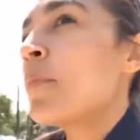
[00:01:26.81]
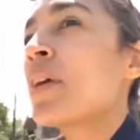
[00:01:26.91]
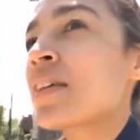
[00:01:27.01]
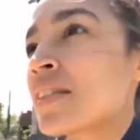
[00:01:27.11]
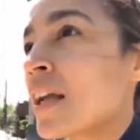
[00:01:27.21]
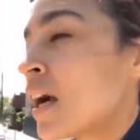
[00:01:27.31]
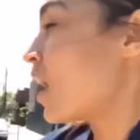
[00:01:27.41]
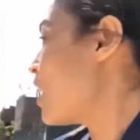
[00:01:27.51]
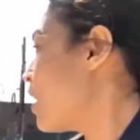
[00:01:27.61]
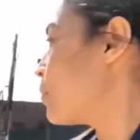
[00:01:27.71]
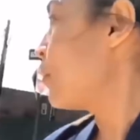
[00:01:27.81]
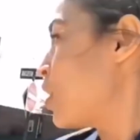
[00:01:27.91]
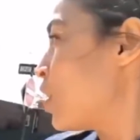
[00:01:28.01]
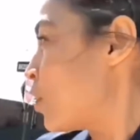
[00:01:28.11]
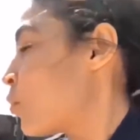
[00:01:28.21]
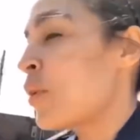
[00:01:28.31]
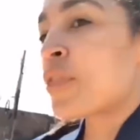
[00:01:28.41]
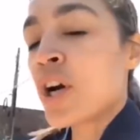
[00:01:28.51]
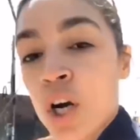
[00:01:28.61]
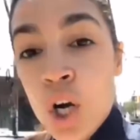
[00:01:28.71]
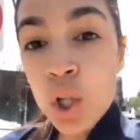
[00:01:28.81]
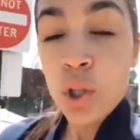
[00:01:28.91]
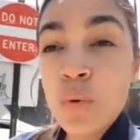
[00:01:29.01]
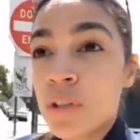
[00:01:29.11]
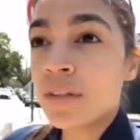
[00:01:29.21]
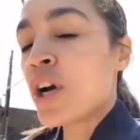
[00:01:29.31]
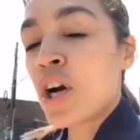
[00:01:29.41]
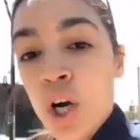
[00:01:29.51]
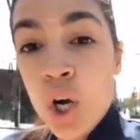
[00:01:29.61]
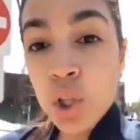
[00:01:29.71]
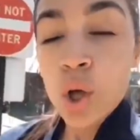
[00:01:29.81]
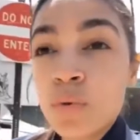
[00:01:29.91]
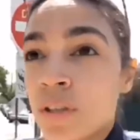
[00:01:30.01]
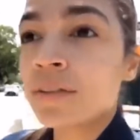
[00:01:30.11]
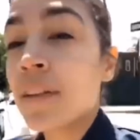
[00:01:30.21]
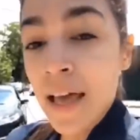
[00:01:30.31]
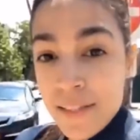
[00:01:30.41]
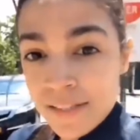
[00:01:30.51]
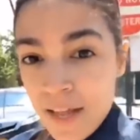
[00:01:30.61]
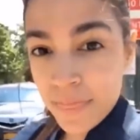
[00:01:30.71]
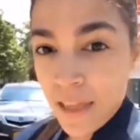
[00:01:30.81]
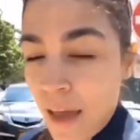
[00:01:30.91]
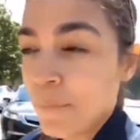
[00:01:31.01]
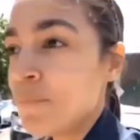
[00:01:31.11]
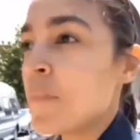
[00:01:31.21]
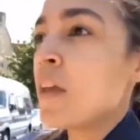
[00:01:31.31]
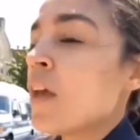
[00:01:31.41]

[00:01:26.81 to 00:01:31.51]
because they come with a colonial lens on them.